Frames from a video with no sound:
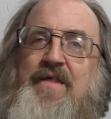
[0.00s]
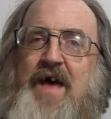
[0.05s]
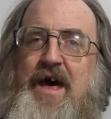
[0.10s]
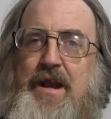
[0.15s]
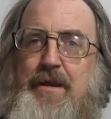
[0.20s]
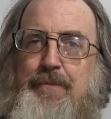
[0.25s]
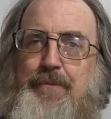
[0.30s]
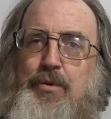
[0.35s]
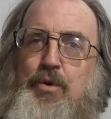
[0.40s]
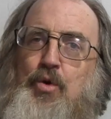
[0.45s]

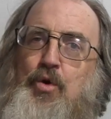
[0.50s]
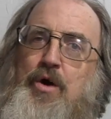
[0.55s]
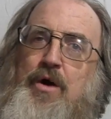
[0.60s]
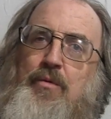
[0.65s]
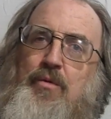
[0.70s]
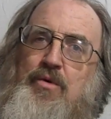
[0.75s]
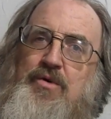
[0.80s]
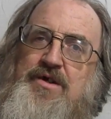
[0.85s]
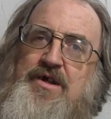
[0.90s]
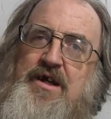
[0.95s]
that
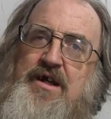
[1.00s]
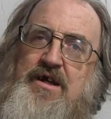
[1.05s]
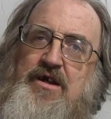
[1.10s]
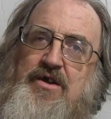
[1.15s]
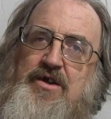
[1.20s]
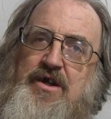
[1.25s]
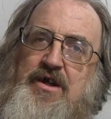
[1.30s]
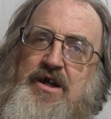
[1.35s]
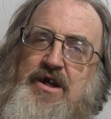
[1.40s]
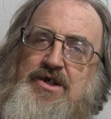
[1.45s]
employee won't take
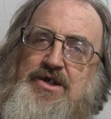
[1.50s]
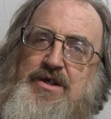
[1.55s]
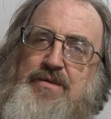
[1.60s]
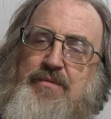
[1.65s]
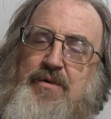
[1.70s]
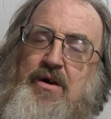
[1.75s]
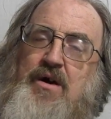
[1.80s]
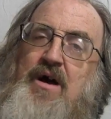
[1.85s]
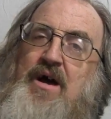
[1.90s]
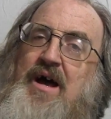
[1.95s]
care of the
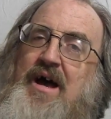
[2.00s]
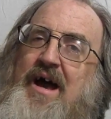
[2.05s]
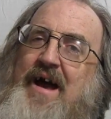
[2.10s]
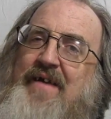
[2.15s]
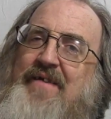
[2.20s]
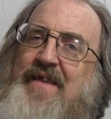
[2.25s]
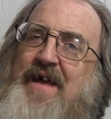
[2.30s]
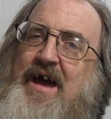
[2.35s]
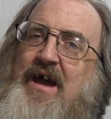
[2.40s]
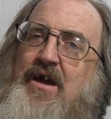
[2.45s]
customer,
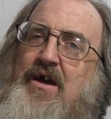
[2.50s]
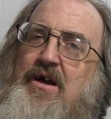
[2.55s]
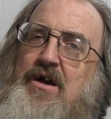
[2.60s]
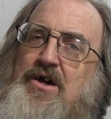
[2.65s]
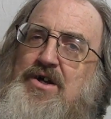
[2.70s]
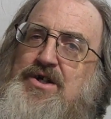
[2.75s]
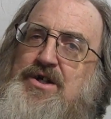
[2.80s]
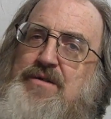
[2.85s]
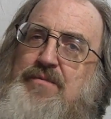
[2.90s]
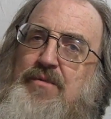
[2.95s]
and that
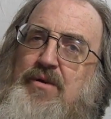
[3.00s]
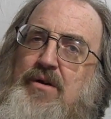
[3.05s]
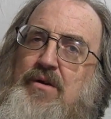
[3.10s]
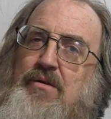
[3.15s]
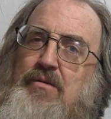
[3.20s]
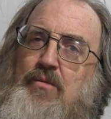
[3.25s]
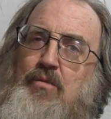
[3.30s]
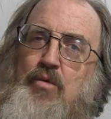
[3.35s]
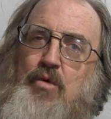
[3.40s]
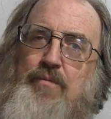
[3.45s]

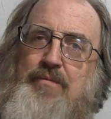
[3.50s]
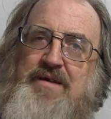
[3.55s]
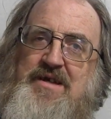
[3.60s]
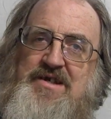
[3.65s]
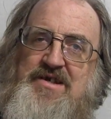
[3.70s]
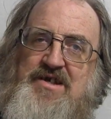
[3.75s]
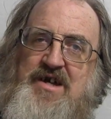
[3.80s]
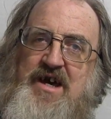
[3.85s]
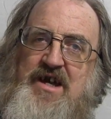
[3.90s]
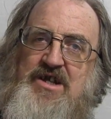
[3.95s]
customer won't
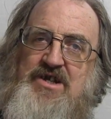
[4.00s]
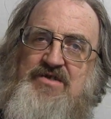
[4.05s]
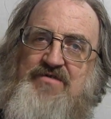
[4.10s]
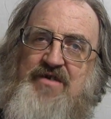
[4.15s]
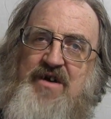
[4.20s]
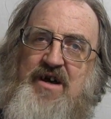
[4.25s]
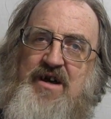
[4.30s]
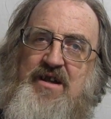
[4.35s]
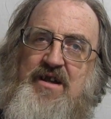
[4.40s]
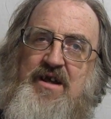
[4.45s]
be
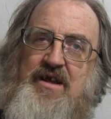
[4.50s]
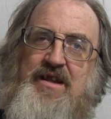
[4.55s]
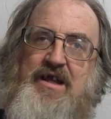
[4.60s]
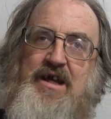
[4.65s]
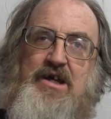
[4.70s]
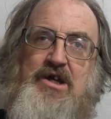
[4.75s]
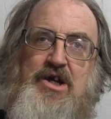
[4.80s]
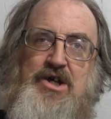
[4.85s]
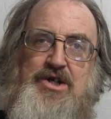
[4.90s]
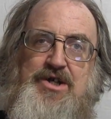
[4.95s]
satisfied, and
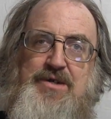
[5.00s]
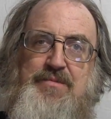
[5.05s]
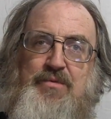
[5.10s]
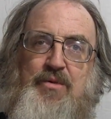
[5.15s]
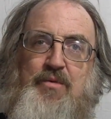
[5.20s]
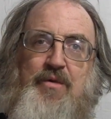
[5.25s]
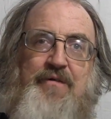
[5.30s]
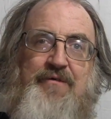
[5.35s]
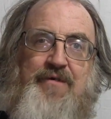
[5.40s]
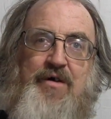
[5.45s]
that
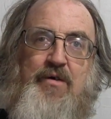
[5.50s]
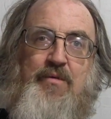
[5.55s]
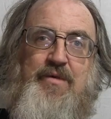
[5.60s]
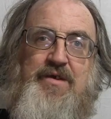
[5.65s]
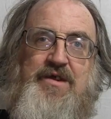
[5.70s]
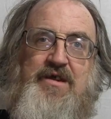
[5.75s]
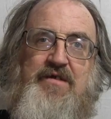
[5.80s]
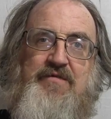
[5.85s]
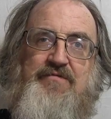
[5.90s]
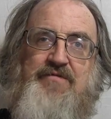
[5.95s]
customer will vote
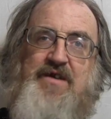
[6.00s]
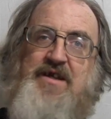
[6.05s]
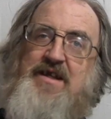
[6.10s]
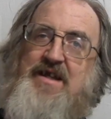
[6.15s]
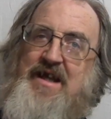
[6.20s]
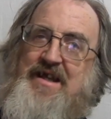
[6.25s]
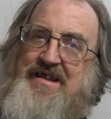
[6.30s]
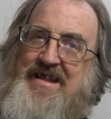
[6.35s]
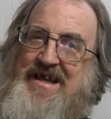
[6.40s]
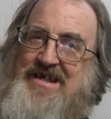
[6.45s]
with their
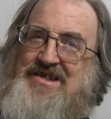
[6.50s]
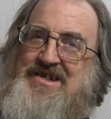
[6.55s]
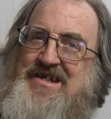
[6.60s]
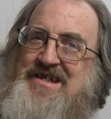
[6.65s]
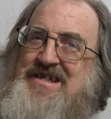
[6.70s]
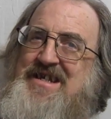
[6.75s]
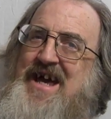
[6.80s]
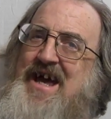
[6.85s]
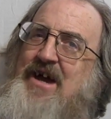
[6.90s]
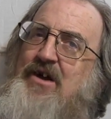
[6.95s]
feet. And that's
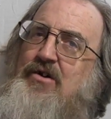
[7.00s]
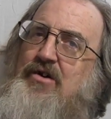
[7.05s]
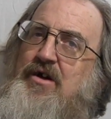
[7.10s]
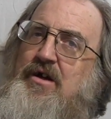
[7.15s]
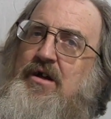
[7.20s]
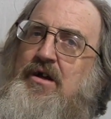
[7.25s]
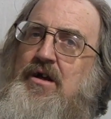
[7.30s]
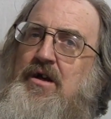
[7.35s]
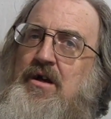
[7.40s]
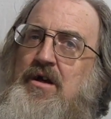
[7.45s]

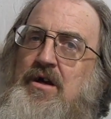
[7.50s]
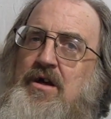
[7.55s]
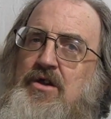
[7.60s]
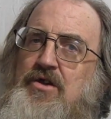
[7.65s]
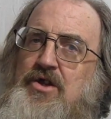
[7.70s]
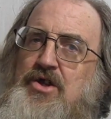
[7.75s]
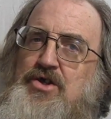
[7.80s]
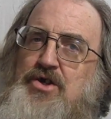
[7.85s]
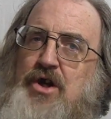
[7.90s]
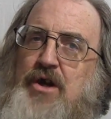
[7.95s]
exactly
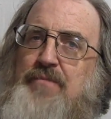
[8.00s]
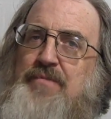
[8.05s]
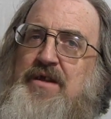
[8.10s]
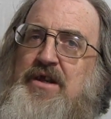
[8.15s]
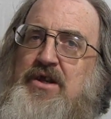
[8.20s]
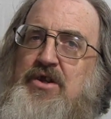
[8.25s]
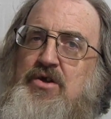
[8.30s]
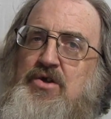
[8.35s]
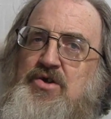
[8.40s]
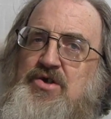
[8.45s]
the term
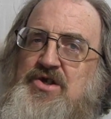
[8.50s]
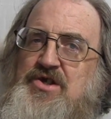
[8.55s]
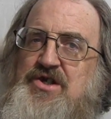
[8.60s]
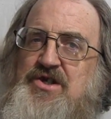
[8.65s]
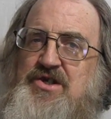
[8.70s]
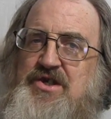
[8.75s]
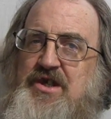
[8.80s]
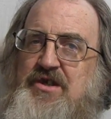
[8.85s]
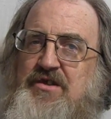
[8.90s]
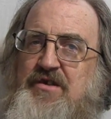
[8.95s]
that he uses
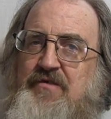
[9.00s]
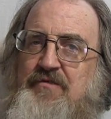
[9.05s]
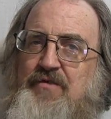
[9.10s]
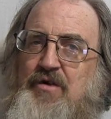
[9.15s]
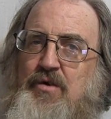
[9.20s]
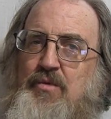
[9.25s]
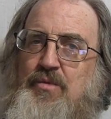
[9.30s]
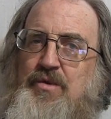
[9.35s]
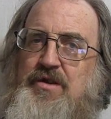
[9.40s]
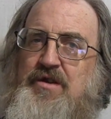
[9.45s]
is that they'll
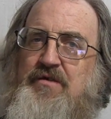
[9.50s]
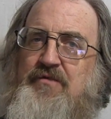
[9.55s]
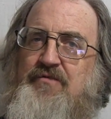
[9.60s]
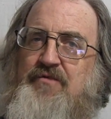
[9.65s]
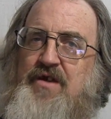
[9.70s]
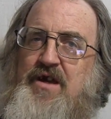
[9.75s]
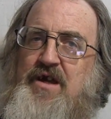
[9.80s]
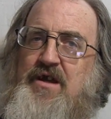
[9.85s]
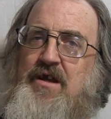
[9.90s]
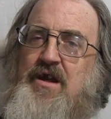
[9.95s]
vote with their
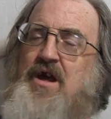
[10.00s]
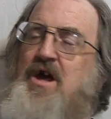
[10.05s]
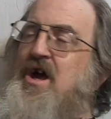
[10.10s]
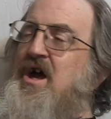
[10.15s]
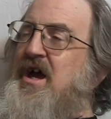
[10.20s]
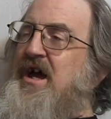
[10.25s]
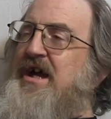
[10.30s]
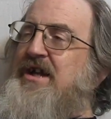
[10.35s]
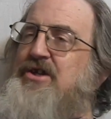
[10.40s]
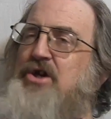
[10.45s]
feet.
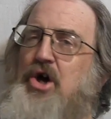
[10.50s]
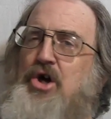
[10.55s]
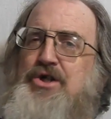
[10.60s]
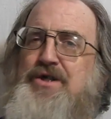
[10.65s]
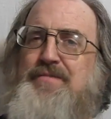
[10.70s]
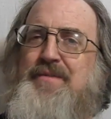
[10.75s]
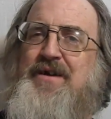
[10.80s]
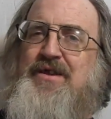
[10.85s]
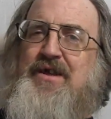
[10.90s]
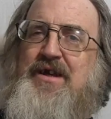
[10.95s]
He
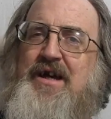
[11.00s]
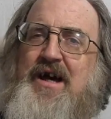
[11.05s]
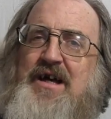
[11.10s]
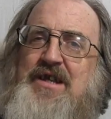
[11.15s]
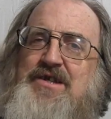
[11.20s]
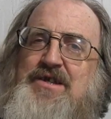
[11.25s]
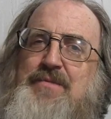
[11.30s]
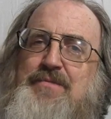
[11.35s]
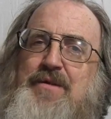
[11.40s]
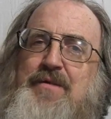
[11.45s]
talks about the
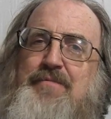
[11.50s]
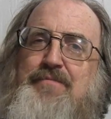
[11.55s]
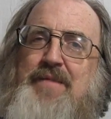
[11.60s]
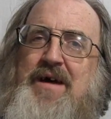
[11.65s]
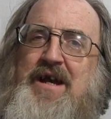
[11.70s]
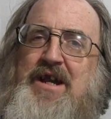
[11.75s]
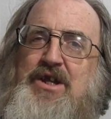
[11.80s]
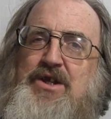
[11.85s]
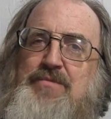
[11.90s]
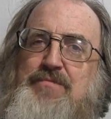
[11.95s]
concept of
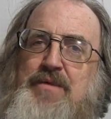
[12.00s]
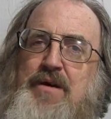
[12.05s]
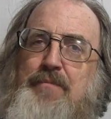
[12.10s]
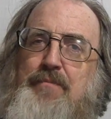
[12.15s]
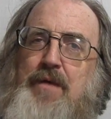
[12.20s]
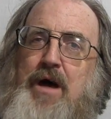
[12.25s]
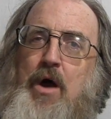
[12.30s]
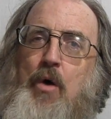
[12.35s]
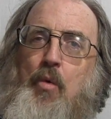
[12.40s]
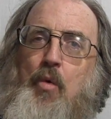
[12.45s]

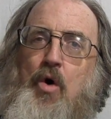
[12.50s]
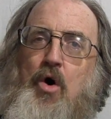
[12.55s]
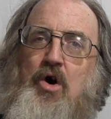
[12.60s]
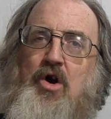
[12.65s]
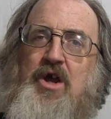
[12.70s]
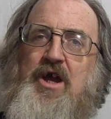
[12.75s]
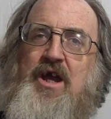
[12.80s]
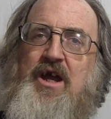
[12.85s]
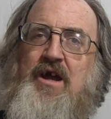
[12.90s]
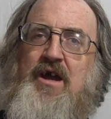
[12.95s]
management by
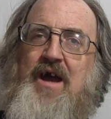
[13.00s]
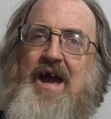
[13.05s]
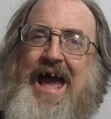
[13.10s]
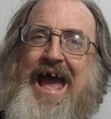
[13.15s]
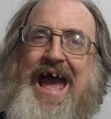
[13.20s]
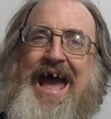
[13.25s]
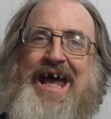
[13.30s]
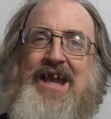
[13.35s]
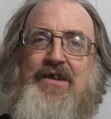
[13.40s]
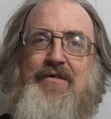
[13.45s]
walking
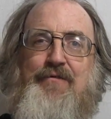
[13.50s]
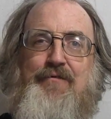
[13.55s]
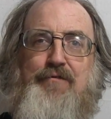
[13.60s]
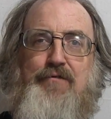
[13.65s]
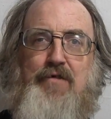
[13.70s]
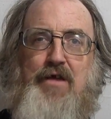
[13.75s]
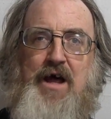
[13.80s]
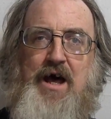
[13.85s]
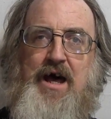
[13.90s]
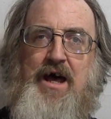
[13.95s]
and
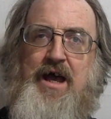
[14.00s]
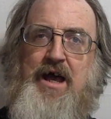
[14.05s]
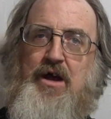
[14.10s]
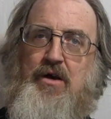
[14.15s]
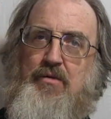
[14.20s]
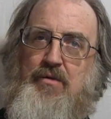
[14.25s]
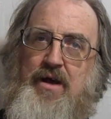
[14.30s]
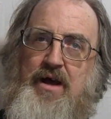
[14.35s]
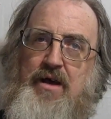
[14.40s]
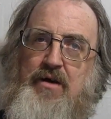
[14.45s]

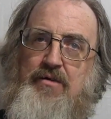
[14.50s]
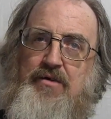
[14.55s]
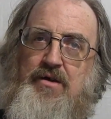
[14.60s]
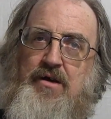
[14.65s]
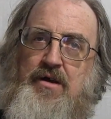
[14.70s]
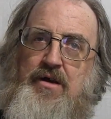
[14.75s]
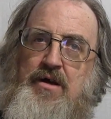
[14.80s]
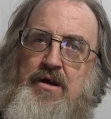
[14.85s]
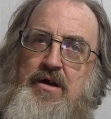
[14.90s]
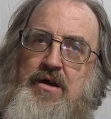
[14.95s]
flying around.
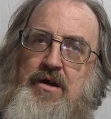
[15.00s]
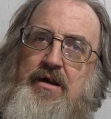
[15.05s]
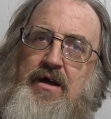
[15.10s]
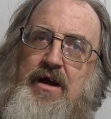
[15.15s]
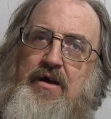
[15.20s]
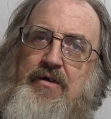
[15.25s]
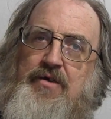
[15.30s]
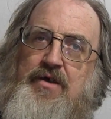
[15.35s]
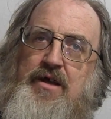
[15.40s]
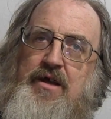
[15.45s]

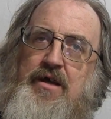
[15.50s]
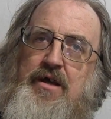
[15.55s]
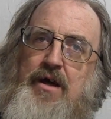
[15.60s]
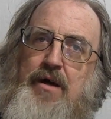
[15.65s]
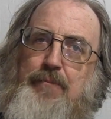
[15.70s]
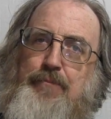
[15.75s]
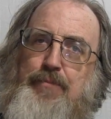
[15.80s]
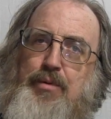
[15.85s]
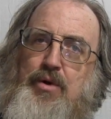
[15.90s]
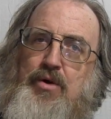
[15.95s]
Now, the
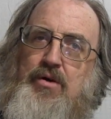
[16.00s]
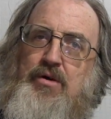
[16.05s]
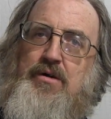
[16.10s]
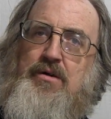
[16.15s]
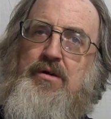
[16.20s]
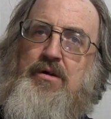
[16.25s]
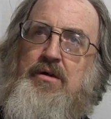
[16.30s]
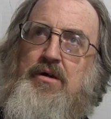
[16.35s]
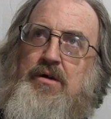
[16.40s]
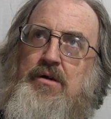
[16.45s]
uh,
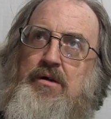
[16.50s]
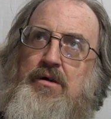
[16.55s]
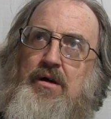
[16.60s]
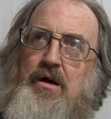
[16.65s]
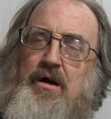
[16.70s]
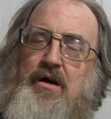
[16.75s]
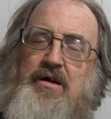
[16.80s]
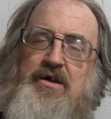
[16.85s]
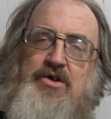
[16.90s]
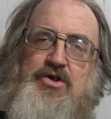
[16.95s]
book
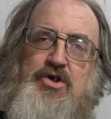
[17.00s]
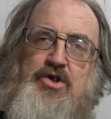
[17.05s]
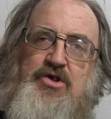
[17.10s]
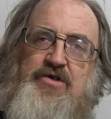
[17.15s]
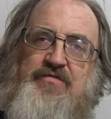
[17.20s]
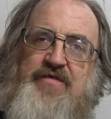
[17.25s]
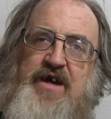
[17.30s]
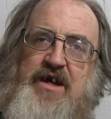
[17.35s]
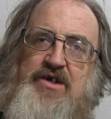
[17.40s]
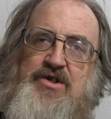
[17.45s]
uh, In
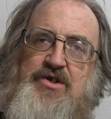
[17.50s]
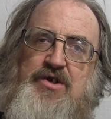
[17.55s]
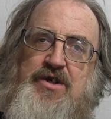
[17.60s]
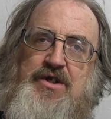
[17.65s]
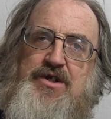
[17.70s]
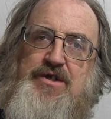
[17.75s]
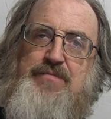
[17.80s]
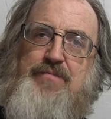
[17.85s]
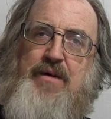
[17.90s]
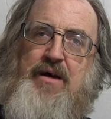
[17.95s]
Search of
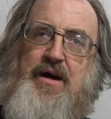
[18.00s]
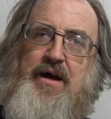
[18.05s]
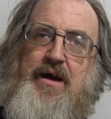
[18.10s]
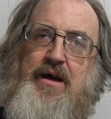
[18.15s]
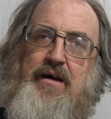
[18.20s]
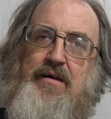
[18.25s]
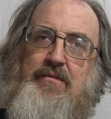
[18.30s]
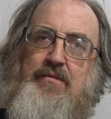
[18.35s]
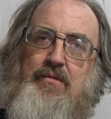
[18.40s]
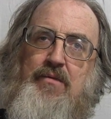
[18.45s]
Excellence
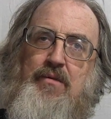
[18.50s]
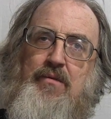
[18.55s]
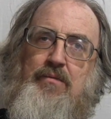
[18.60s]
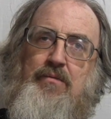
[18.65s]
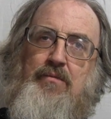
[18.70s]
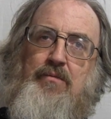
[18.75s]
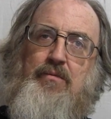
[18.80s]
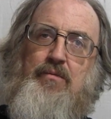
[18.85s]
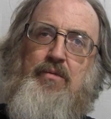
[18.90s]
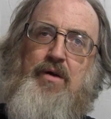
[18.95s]
by
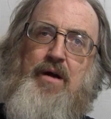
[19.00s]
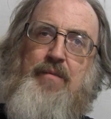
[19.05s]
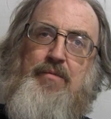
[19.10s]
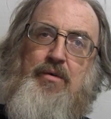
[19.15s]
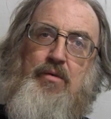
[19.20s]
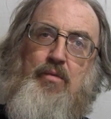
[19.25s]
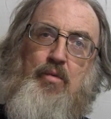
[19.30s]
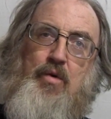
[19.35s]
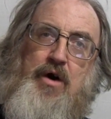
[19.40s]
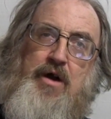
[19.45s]

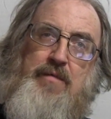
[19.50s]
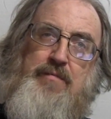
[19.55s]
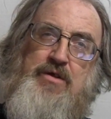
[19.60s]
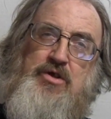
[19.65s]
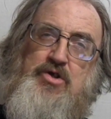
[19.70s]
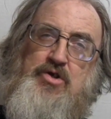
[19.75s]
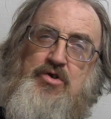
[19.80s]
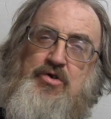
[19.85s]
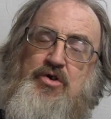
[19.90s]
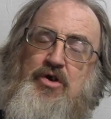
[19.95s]
Robert
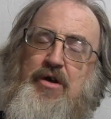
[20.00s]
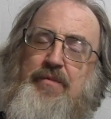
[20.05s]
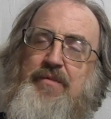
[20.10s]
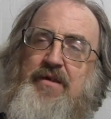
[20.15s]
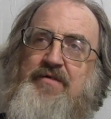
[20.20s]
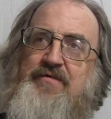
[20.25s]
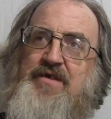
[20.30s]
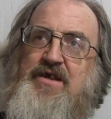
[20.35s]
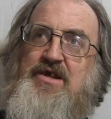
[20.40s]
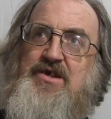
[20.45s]
Waterman Jr., I
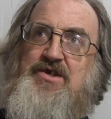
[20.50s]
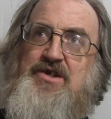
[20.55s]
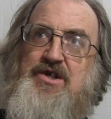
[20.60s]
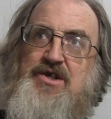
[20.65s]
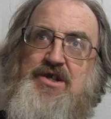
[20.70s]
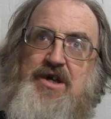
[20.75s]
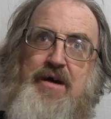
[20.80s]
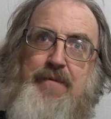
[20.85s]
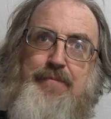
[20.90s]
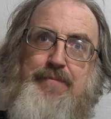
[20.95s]
believe it is,
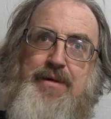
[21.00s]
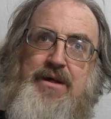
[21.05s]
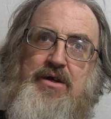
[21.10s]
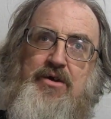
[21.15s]
and Tom